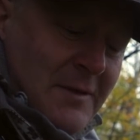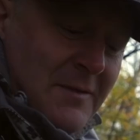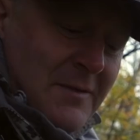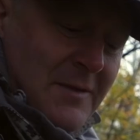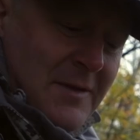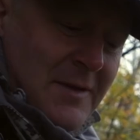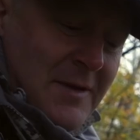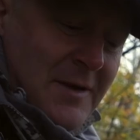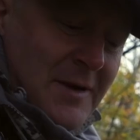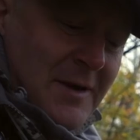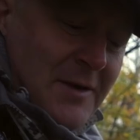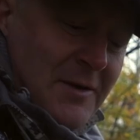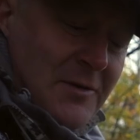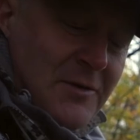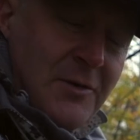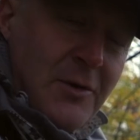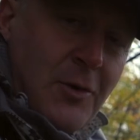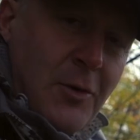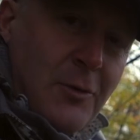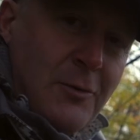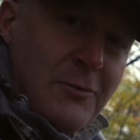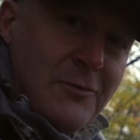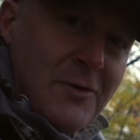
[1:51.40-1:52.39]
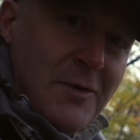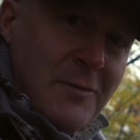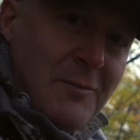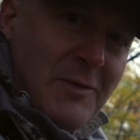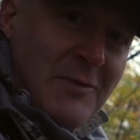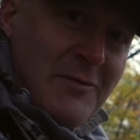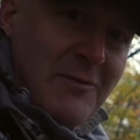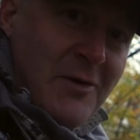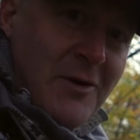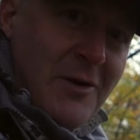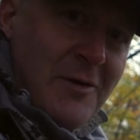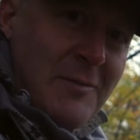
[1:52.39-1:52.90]
the uh, does can
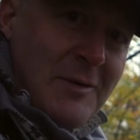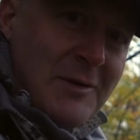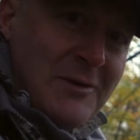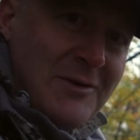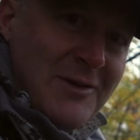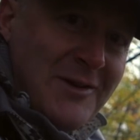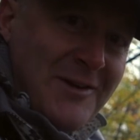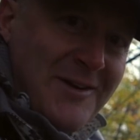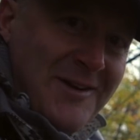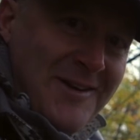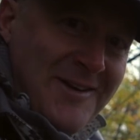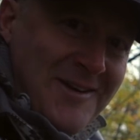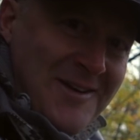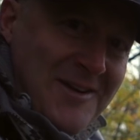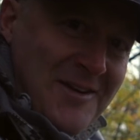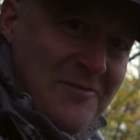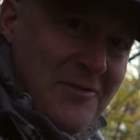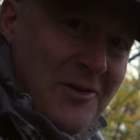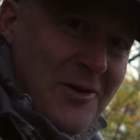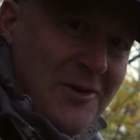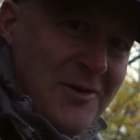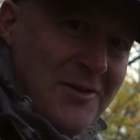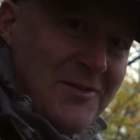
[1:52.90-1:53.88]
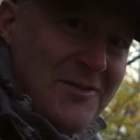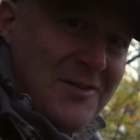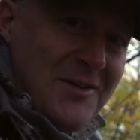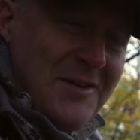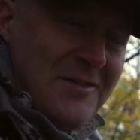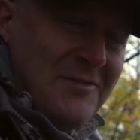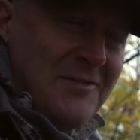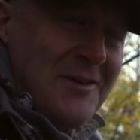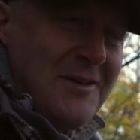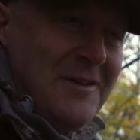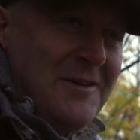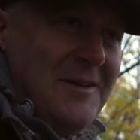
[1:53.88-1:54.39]
be very misleading and very
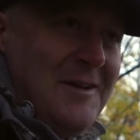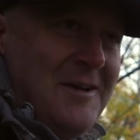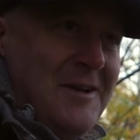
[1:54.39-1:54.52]
deceiving